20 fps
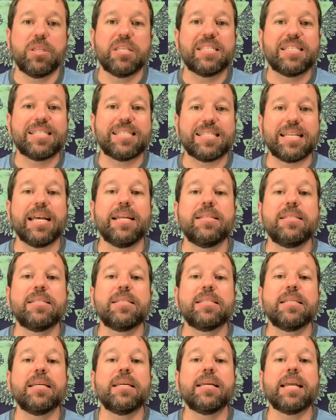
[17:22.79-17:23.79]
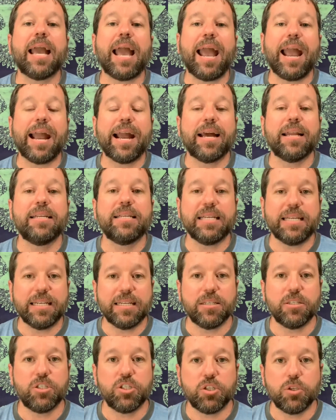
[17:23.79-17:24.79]
sensing and
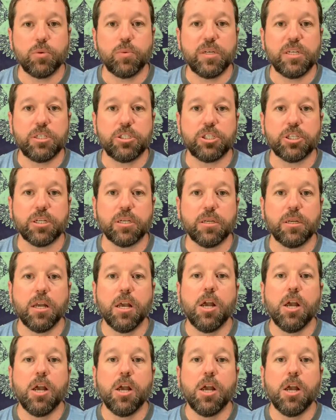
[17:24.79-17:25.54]
intuition.